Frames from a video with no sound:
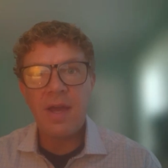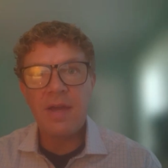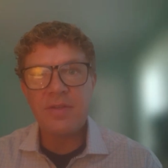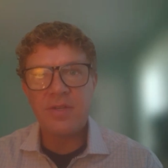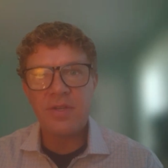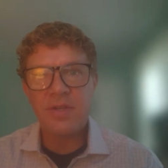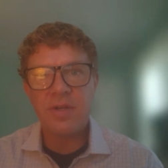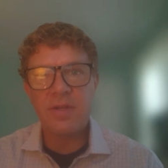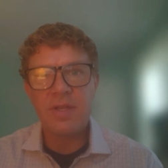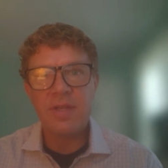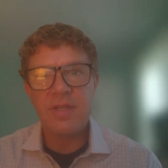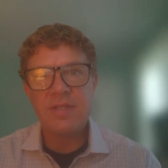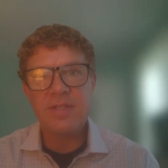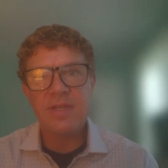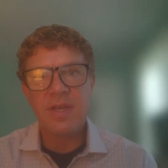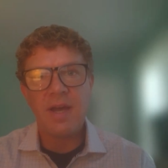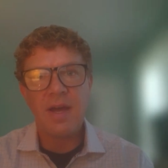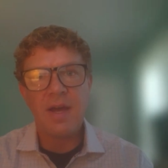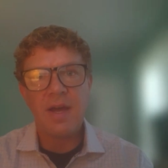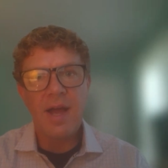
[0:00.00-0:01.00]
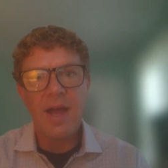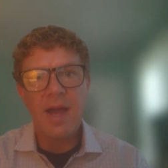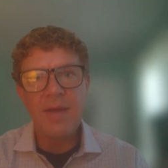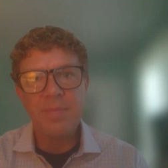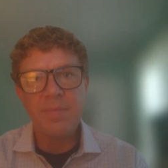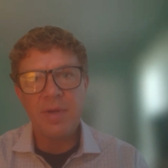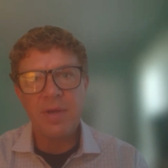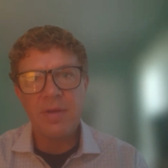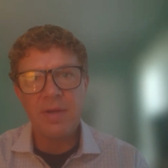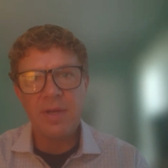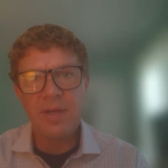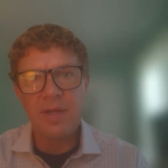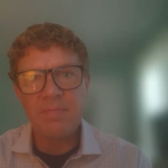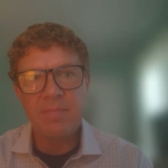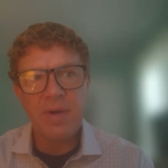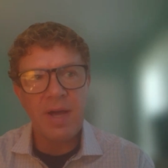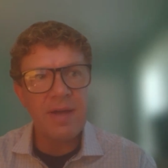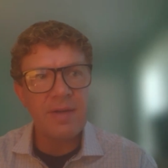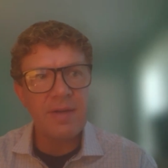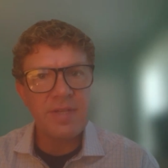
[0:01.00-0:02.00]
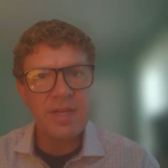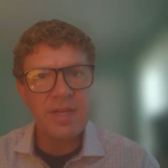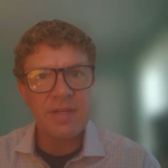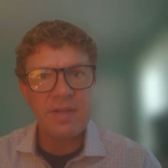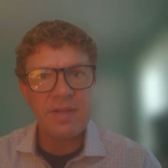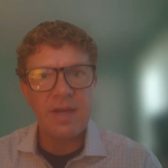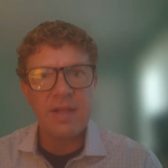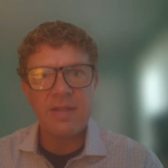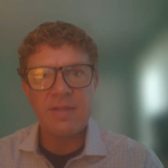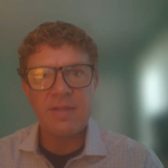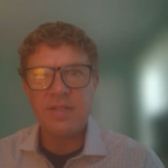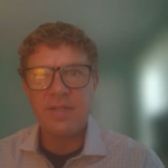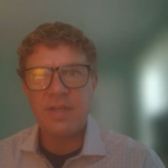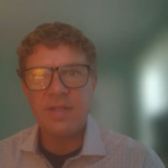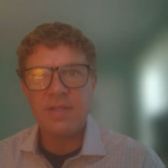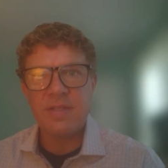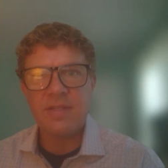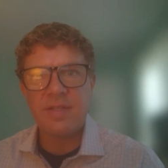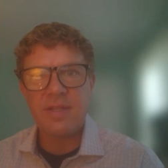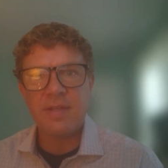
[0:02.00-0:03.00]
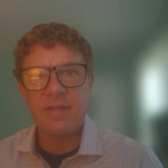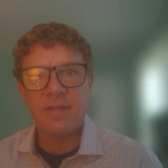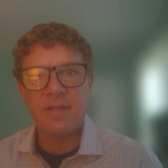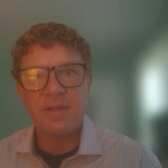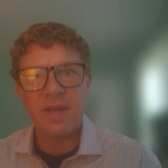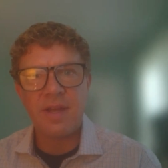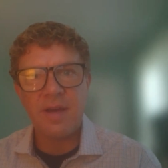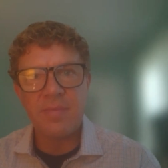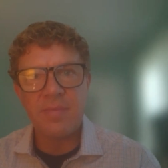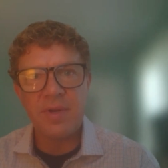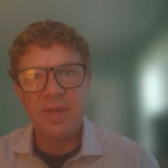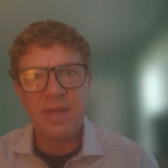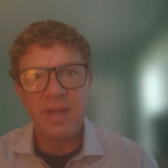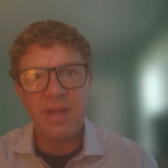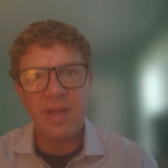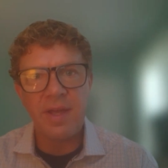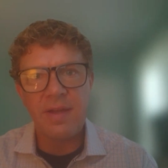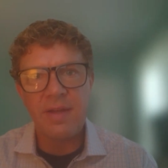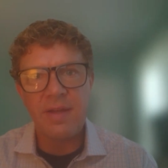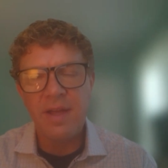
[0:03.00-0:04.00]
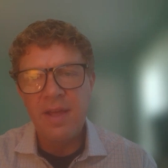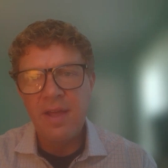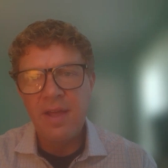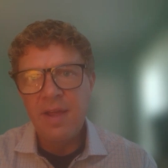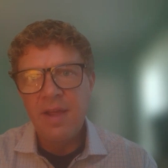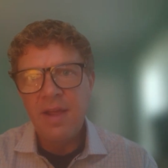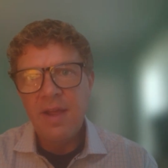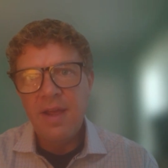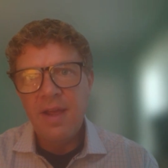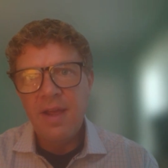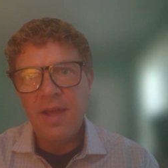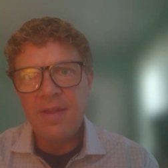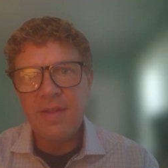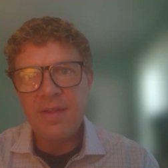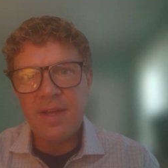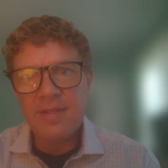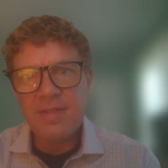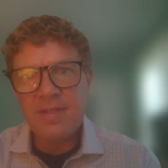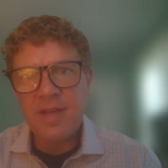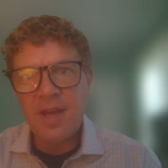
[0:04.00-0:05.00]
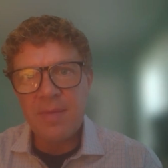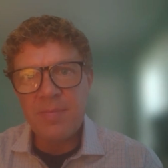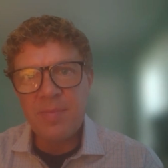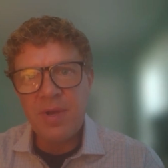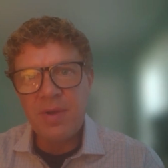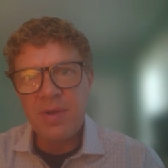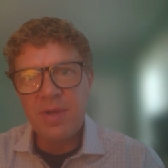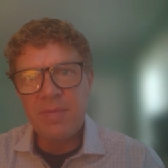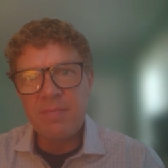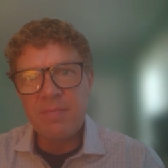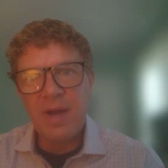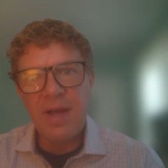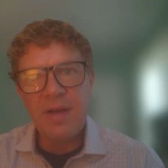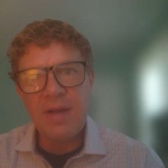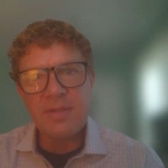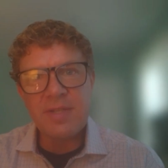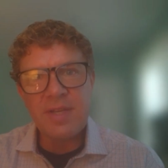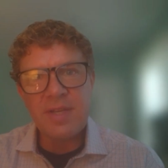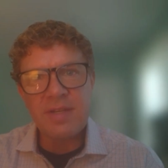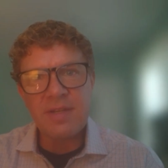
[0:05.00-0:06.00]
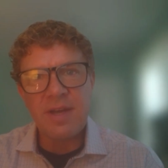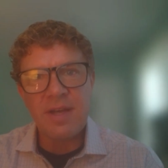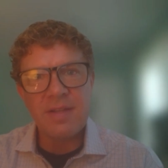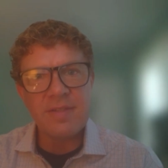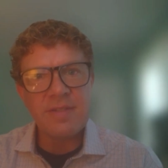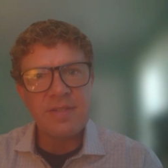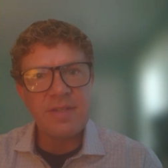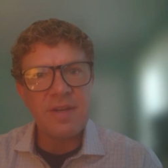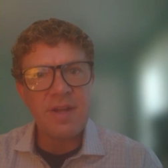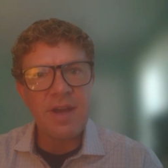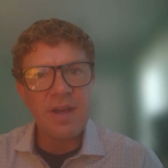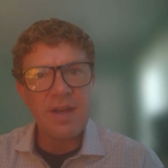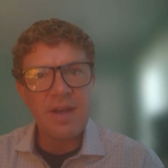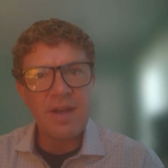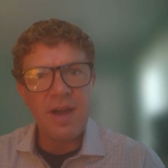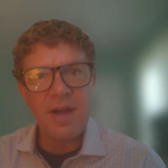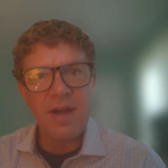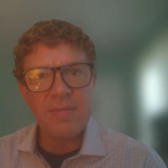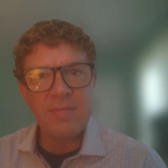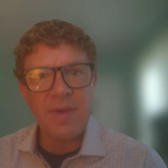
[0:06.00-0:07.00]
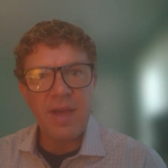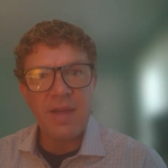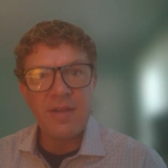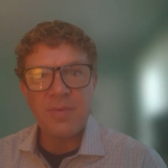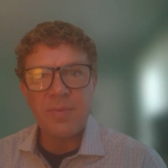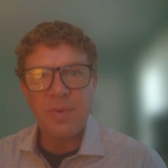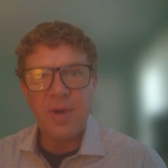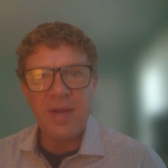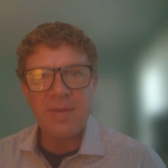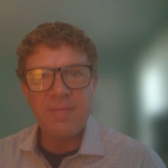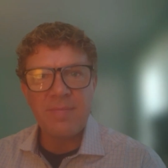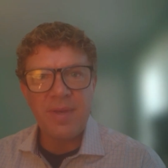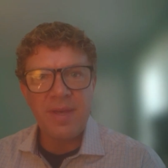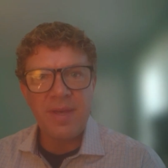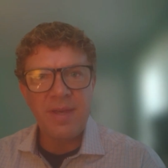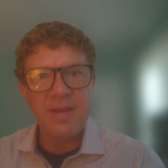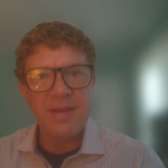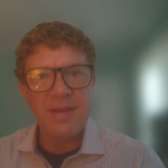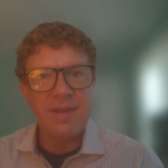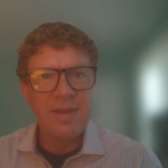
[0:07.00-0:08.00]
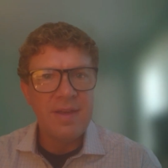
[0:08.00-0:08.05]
sure. It's Hyperion Biotechnology is the company again, and that's hyperionbiotechnology.com, Hyperion